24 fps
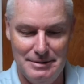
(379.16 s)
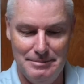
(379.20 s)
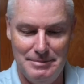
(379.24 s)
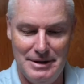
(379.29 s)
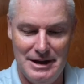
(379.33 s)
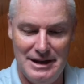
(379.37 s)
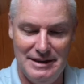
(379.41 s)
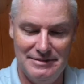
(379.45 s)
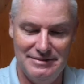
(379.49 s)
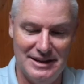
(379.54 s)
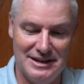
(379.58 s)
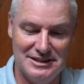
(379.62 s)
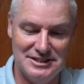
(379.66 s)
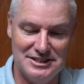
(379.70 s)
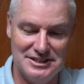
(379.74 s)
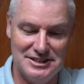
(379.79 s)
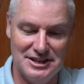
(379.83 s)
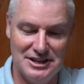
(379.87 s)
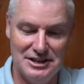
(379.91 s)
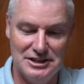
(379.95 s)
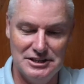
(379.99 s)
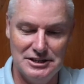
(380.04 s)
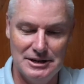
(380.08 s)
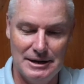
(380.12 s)
at that
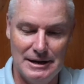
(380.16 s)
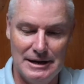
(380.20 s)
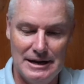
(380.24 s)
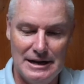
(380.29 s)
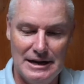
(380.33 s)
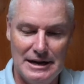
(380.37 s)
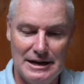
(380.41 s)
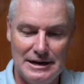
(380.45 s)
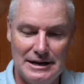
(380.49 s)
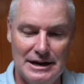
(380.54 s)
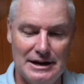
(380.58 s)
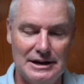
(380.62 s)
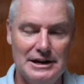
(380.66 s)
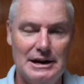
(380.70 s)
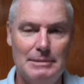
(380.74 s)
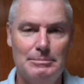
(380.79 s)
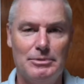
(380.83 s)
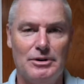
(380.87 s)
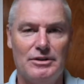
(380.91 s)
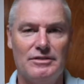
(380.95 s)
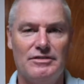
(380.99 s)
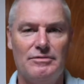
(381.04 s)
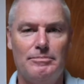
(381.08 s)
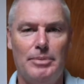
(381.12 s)
stage. Now, a
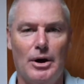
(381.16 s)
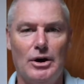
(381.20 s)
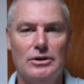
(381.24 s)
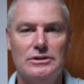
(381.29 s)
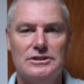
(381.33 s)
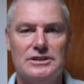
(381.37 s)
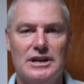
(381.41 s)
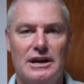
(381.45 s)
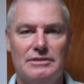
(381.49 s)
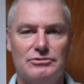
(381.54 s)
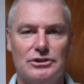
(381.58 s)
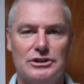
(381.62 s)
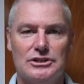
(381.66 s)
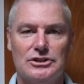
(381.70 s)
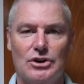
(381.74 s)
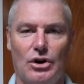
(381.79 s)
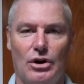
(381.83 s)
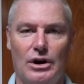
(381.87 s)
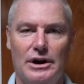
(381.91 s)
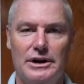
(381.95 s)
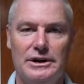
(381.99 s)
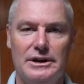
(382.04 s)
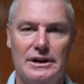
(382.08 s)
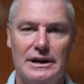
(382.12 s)
number of boats have
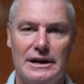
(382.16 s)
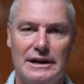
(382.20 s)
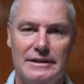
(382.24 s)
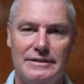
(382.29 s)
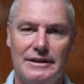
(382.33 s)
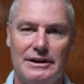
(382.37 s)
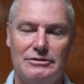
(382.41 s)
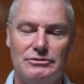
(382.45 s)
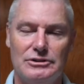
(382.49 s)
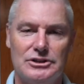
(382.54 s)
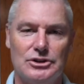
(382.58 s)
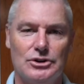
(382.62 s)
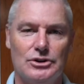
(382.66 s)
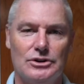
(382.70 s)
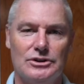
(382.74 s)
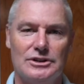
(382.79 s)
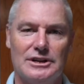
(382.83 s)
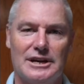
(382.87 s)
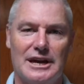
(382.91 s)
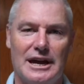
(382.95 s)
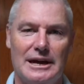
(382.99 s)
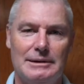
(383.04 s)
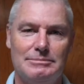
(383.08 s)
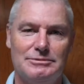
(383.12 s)
retired and they return
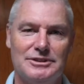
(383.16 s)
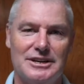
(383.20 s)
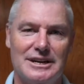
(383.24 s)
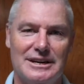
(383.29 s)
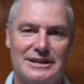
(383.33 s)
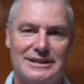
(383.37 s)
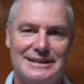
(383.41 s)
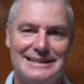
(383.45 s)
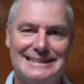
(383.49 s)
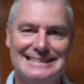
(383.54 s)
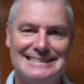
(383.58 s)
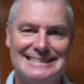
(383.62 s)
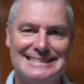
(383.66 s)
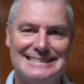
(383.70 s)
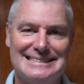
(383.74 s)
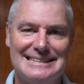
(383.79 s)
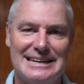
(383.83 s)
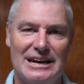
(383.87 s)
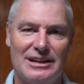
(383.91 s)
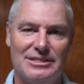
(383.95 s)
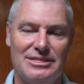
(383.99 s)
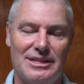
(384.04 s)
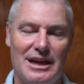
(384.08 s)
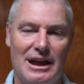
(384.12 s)
to Cape Town in
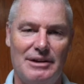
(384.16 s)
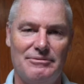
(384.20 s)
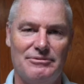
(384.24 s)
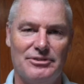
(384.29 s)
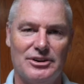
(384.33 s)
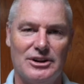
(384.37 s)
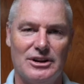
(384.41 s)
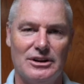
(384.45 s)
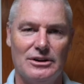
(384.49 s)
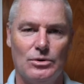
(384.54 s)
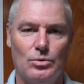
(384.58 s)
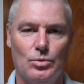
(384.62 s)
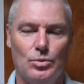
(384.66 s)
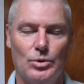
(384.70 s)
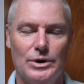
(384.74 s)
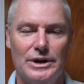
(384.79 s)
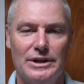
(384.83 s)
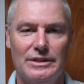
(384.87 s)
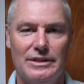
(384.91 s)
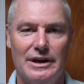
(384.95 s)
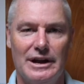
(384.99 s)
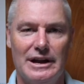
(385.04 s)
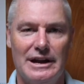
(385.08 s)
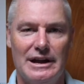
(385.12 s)
South Africa,
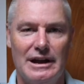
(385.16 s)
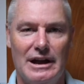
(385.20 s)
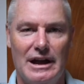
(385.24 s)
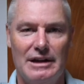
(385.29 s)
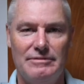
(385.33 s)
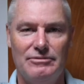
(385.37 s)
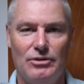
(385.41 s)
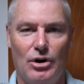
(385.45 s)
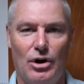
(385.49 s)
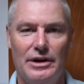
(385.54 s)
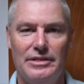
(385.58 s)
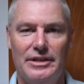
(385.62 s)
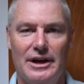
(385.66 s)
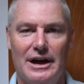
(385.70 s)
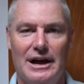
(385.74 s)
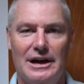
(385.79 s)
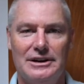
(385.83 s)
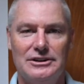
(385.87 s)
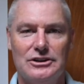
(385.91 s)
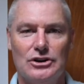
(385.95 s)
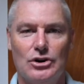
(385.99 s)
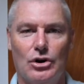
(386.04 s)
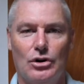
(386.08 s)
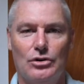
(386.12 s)
where they have either
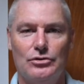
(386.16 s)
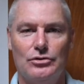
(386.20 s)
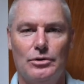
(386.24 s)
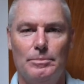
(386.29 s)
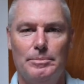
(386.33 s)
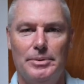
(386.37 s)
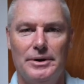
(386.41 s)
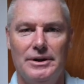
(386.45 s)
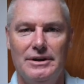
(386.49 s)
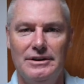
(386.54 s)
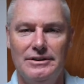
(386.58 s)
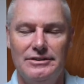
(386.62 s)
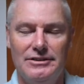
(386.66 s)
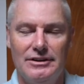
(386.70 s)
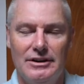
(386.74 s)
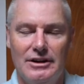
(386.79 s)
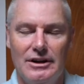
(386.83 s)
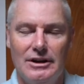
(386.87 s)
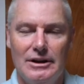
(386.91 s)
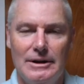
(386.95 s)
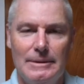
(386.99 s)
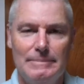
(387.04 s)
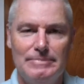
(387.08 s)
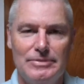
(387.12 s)
undergone repairs
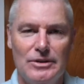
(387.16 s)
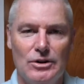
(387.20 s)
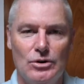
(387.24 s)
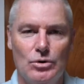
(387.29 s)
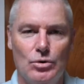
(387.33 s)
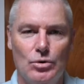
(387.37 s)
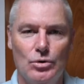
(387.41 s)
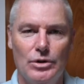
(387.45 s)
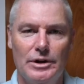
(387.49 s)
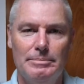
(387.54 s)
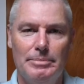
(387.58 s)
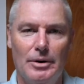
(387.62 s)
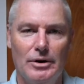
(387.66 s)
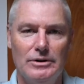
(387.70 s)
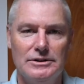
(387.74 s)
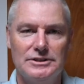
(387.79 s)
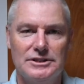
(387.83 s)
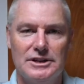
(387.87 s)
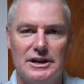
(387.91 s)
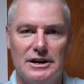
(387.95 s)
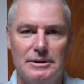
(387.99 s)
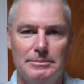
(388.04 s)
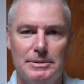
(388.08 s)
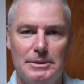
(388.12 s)
or their
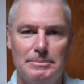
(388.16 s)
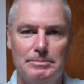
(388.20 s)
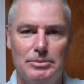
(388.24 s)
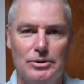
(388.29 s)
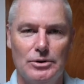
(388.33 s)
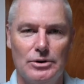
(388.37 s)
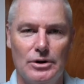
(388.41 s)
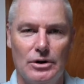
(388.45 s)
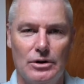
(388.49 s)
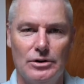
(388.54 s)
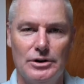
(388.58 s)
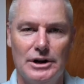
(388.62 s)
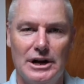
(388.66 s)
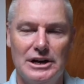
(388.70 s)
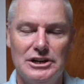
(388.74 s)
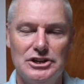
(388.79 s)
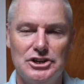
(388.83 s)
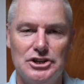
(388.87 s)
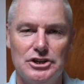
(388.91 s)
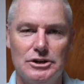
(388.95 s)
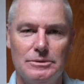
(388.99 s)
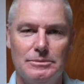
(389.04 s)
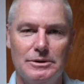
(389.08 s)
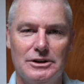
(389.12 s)
boat's going to be put on a
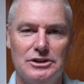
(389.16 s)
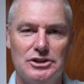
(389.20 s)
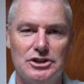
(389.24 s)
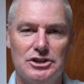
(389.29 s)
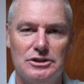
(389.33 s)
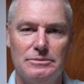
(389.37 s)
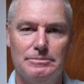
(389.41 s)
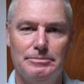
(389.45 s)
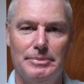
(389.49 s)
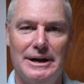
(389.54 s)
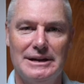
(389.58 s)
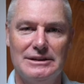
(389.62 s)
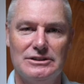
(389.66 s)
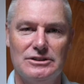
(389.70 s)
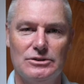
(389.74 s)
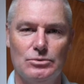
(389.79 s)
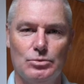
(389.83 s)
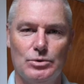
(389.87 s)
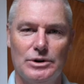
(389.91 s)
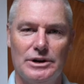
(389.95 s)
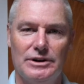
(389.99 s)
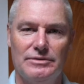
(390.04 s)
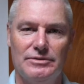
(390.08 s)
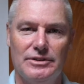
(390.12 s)
ship and shipped back to
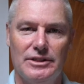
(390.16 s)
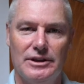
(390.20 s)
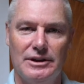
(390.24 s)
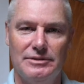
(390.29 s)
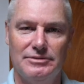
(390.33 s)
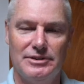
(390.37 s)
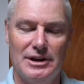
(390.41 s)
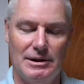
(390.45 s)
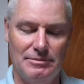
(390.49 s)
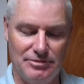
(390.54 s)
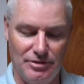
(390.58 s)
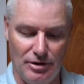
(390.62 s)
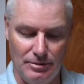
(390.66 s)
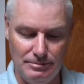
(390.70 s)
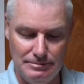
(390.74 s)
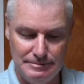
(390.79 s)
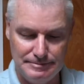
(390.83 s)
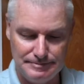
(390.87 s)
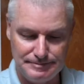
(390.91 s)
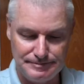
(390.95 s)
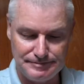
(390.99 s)
wherever they've come from.